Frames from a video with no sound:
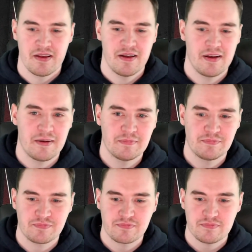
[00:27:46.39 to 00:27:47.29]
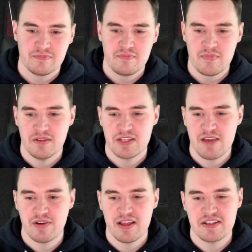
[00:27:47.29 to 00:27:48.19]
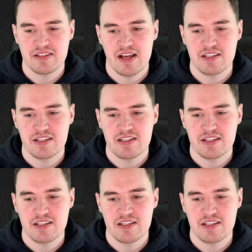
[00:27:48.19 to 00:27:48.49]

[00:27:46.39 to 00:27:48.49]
David Lee says,